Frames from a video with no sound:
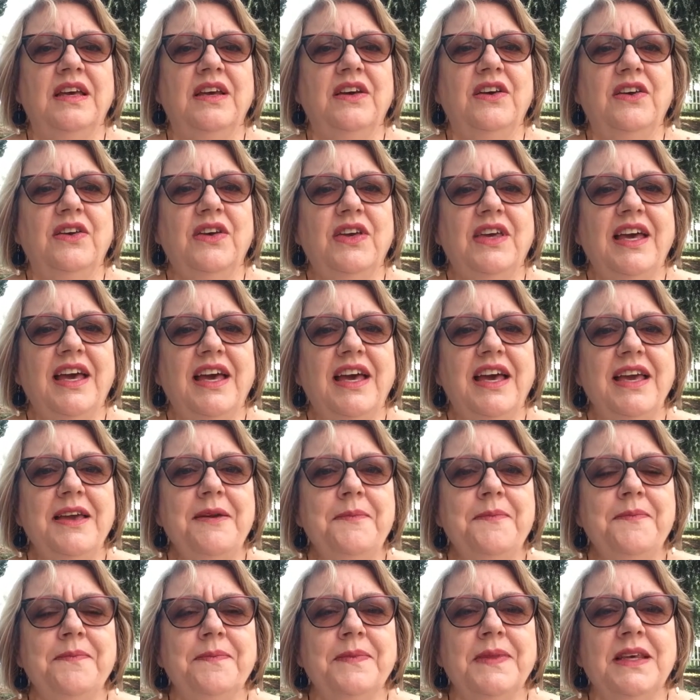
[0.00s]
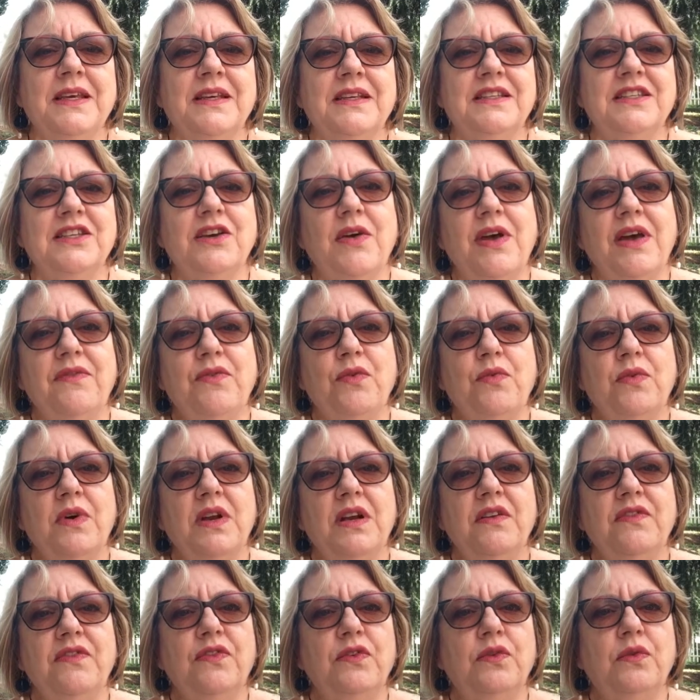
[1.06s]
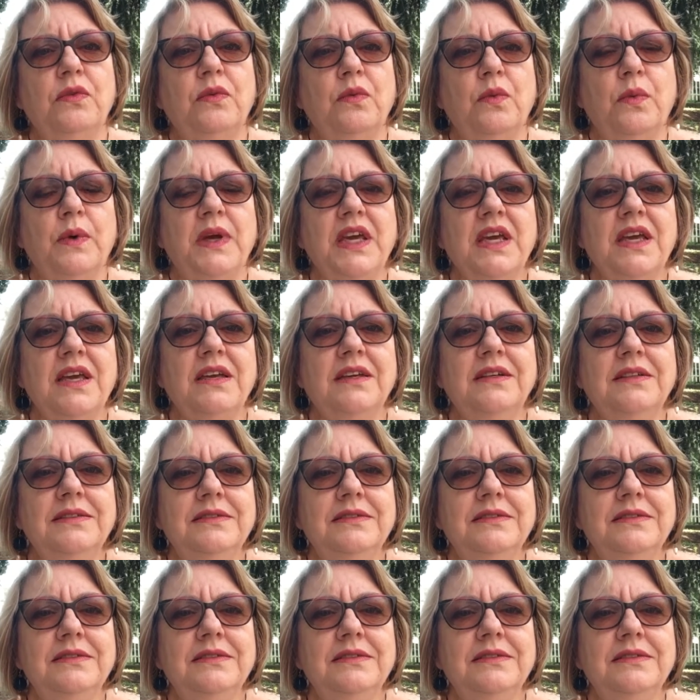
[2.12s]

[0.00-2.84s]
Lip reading: Okay? So have a wonderful week.